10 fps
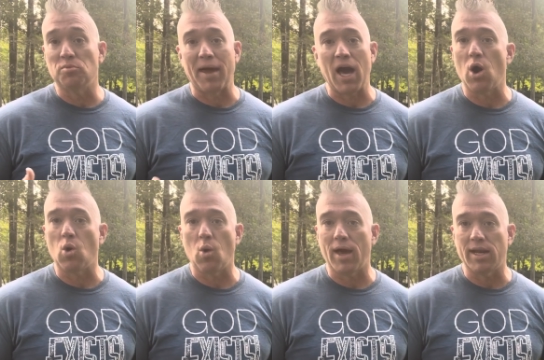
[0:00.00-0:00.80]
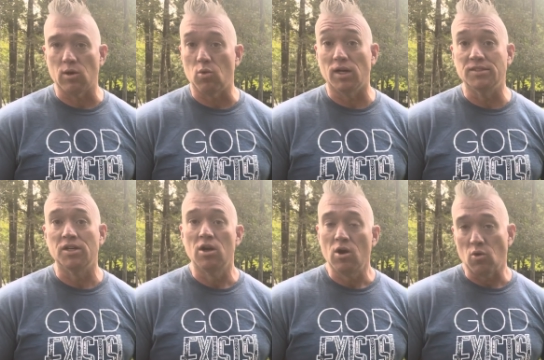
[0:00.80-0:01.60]
by how quiet it was
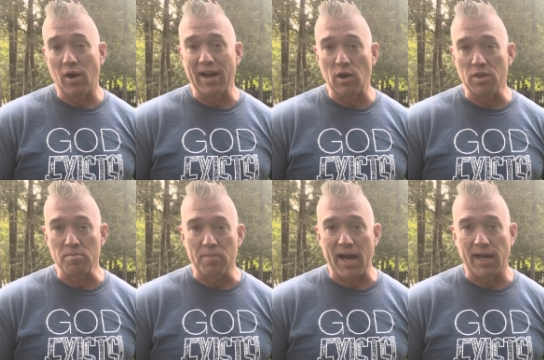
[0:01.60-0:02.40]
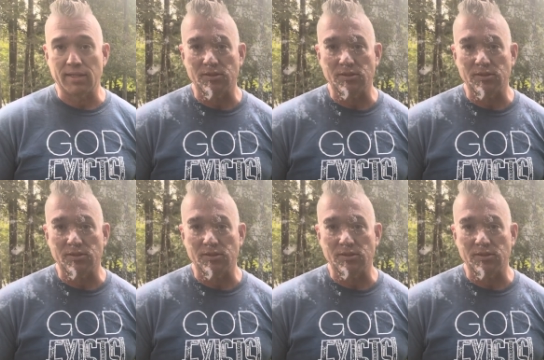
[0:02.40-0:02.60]
right out of the box.